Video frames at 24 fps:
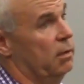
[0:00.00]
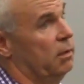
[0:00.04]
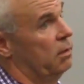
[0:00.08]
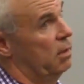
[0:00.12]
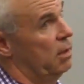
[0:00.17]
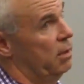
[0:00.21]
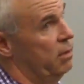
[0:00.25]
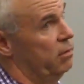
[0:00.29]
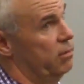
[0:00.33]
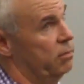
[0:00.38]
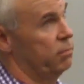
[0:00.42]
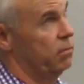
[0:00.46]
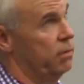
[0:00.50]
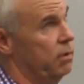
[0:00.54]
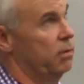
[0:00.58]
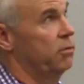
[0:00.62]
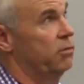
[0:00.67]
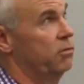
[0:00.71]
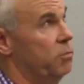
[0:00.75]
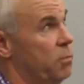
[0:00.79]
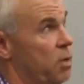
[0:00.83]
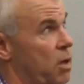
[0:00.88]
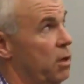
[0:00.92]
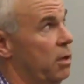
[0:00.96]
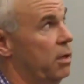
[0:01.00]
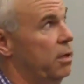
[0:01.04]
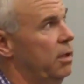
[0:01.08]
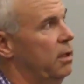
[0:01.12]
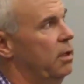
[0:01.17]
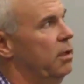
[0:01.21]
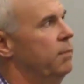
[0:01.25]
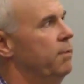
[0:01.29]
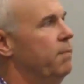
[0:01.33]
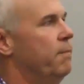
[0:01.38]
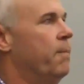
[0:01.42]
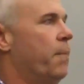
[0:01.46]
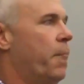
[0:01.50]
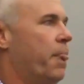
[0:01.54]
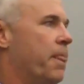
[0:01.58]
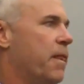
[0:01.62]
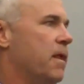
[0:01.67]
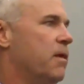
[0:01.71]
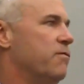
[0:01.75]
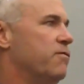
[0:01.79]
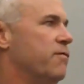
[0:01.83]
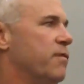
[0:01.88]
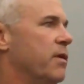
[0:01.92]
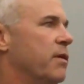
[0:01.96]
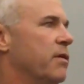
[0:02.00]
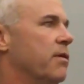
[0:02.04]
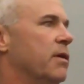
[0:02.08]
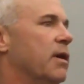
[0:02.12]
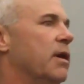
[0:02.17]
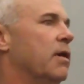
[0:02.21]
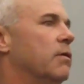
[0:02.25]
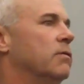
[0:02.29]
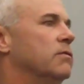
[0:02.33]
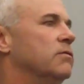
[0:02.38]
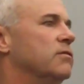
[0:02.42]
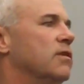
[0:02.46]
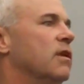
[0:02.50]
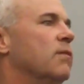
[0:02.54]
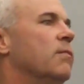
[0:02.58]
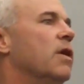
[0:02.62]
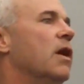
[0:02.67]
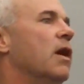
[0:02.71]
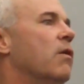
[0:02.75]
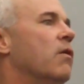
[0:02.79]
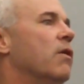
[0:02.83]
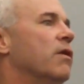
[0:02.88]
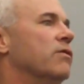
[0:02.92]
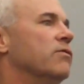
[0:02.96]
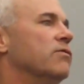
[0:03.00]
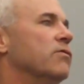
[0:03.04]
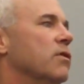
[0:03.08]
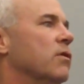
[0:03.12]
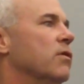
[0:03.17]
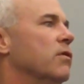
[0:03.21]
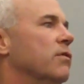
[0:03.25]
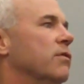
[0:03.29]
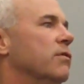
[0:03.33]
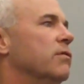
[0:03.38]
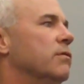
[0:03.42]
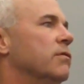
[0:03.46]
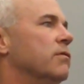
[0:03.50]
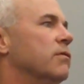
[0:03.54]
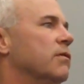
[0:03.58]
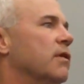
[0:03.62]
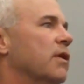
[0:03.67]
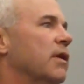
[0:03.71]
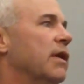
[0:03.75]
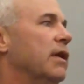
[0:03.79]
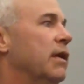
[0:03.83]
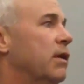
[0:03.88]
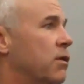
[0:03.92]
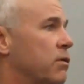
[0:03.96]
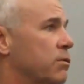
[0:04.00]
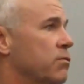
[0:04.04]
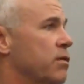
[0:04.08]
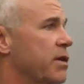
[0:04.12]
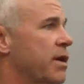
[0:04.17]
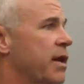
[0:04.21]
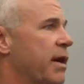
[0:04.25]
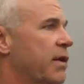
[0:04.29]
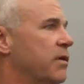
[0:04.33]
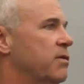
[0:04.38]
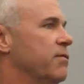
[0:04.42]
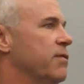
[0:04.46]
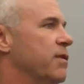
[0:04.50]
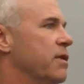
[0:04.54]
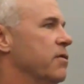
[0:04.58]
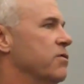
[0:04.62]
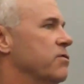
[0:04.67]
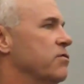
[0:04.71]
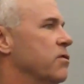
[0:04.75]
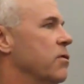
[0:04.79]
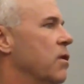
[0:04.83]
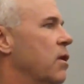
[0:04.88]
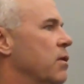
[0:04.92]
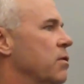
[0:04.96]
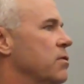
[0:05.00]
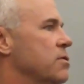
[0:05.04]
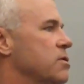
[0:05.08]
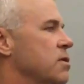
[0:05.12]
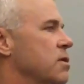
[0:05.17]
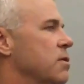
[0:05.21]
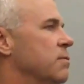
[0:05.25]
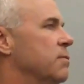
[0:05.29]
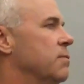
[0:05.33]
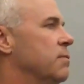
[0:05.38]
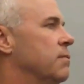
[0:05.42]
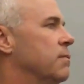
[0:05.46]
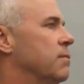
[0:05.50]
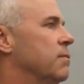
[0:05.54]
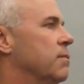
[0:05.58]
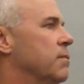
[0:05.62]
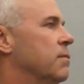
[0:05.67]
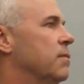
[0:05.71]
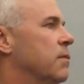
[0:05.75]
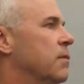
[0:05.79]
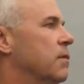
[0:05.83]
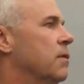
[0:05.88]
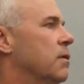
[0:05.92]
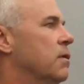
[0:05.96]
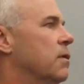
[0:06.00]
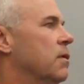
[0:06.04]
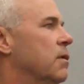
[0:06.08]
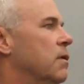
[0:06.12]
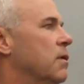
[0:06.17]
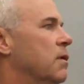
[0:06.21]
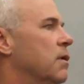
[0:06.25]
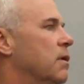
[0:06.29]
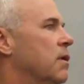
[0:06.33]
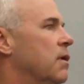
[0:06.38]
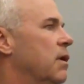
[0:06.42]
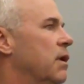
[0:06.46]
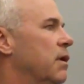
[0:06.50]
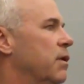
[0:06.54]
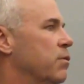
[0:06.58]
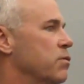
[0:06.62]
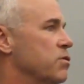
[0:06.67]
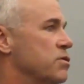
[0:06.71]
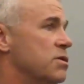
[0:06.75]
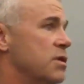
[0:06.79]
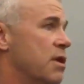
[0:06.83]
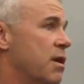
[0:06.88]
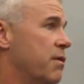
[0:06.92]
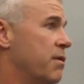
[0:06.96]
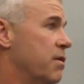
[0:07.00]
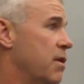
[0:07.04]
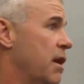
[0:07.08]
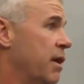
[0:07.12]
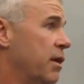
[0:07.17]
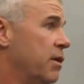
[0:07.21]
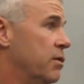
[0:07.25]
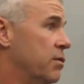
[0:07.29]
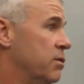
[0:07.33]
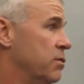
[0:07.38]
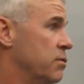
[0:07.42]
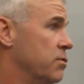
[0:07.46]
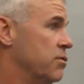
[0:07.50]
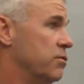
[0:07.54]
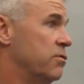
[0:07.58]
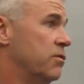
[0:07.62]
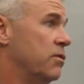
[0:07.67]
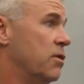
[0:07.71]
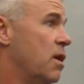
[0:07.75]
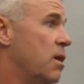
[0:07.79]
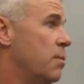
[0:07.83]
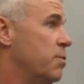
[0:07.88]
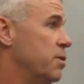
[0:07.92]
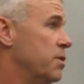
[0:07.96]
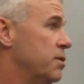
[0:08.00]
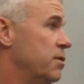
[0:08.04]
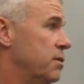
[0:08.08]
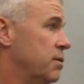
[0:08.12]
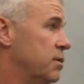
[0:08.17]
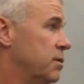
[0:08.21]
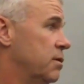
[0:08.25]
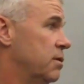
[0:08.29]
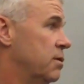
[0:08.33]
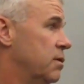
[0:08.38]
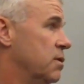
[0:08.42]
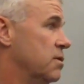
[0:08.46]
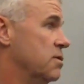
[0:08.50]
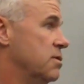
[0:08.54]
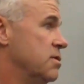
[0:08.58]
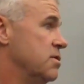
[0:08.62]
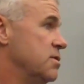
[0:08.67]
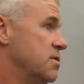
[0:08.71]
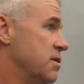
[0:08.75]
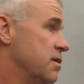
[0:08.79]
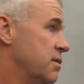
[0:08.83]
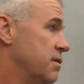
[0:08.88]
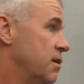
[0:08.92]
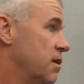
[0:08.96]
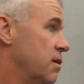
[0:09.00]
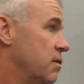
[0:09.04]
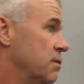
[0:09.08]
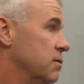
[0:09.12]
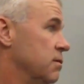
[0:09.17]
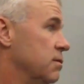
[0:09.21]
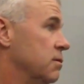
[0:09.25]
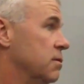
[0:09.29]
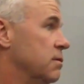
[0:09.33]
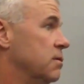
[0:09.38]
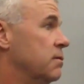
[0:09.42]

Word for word: now he's a really smart kid, he figured out somehow on his own that he could reactivate a scholarship. And there was nothing I could do to stop it, because he's an adult.